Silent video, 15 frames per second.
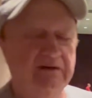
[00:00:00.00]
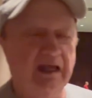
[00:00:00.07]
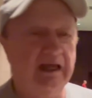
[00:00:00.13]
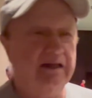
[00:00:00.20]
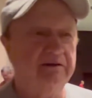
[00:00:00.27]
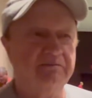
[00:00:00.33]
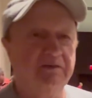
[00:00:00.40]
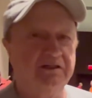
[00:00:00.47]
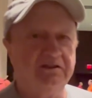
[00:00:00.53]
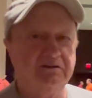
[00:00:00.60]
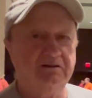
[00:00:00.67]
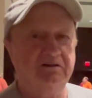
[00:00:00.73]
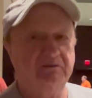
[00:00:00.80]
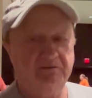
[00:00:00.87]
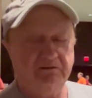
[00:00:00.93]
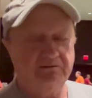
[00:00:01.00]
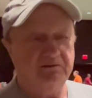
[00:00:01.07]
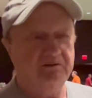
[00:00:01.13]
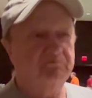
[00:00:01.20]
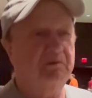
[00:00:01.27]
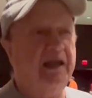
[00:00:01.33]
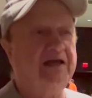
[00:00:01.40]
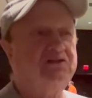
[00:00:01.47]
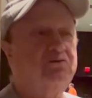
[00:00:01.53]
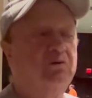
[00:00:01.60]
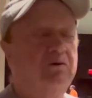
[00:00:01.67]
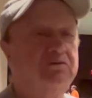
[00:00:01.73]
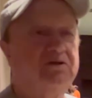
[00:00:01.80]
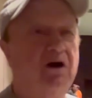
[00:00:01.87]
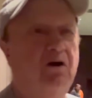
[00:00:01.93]
and but
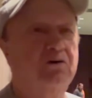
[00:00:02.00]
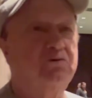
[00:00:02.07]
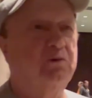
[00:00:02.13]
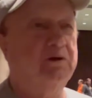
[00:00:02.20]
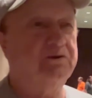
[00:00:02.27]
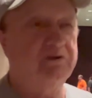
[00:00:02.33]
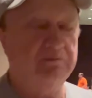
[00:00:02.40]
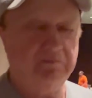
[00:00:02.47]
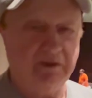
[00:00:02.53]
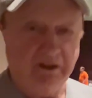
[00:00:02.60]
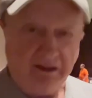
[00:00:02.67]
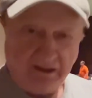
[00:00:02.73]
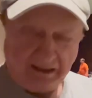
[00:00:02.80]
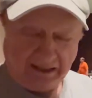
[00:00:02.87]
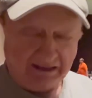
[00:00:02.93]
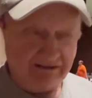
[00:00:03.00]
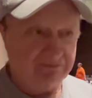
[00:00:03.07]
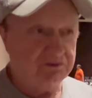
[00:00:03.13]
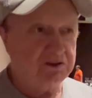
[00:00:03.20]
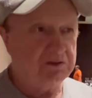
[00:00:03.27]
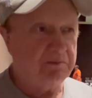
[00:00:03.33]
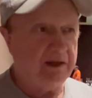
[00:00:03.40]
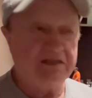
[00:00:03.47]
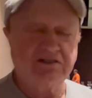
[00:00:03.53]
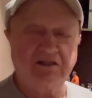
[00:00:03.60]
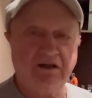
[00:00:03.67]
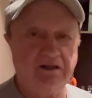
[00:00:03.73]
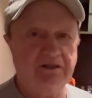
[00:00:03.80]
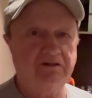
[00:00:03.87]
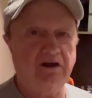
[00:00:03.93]
Maxwell talked with them, and it was
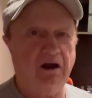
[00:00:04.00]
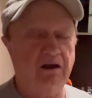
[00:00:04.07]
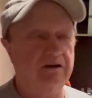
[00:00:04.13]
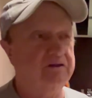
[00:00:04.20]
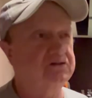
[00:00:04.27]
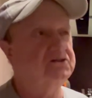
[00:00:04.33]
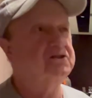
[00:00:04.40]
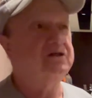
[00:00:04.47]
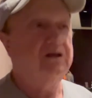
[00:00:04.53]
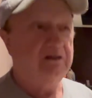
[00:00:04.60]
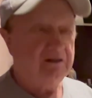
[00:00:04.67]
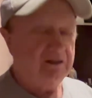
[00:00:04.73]
basically dollars.